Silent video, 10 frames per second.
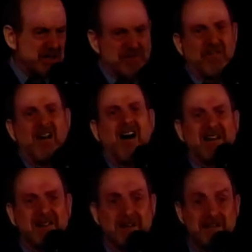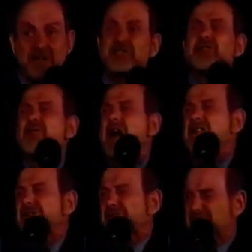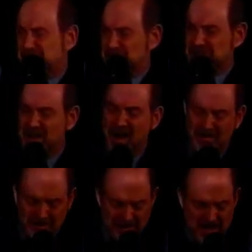you find is a treasure unsunk.